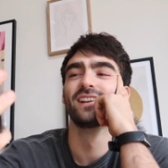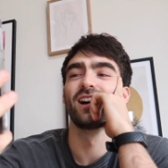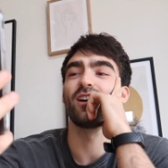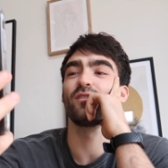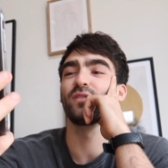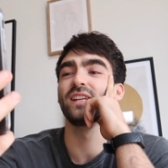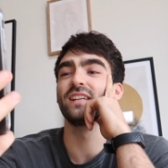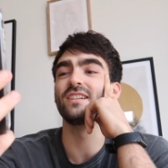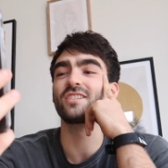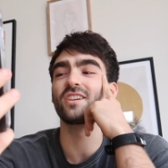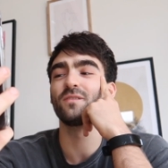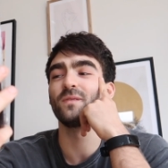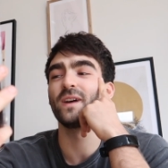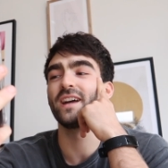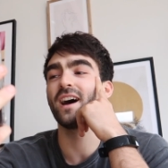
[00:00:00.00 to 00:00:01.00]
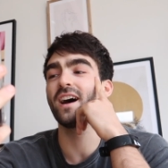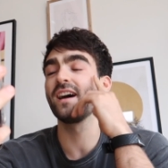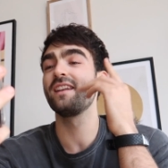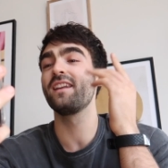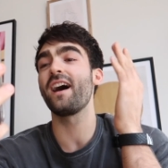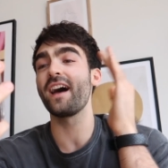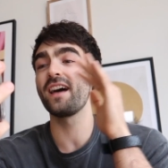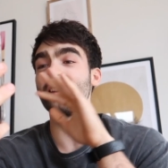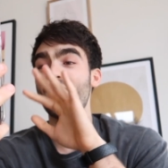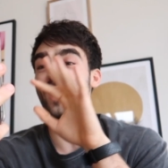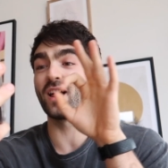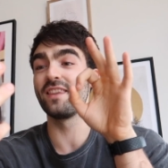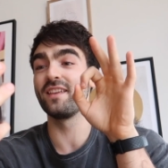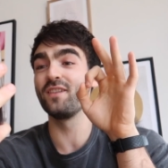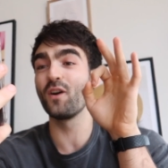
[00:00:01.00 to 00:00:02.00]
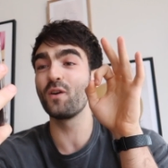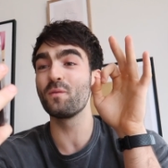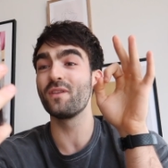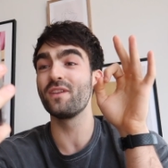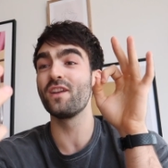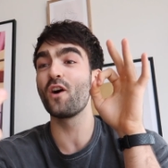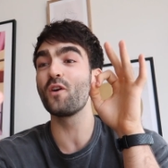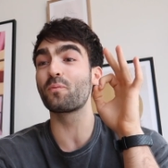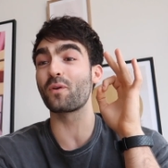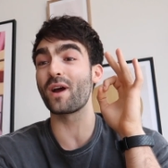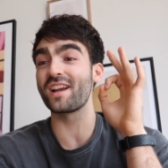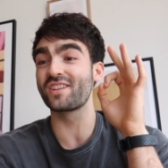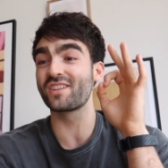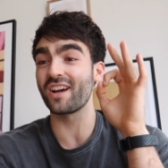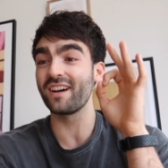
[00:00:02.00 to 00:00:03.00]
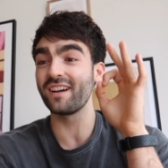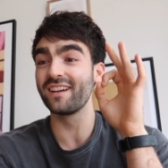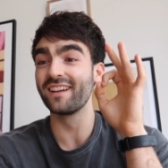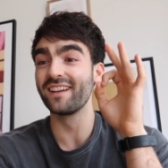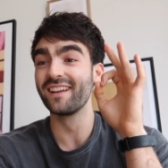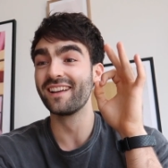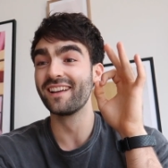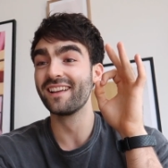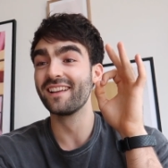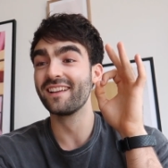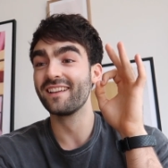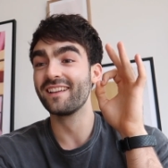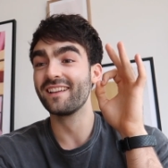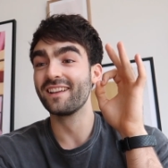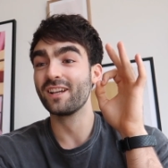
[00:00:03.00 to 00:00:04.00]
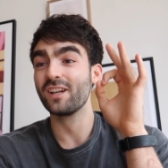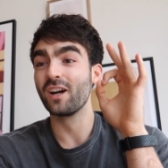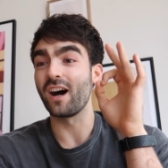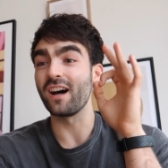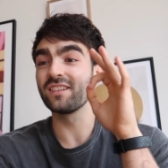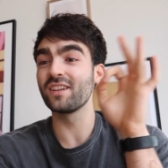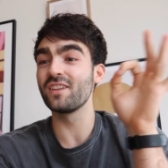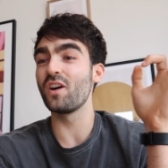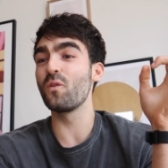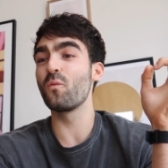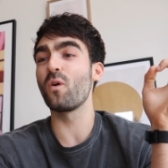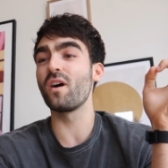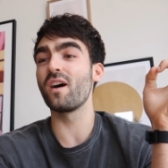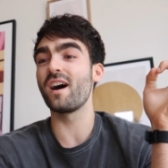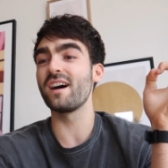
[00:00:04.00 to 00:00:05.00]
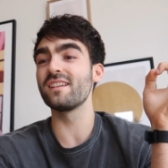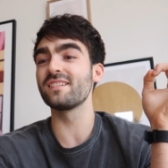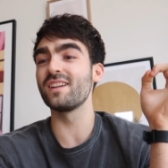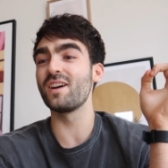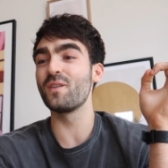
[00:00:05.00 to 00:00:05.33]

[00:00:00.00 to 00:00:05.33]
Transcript: I think you should, mate. And the no pressure. I don't know what I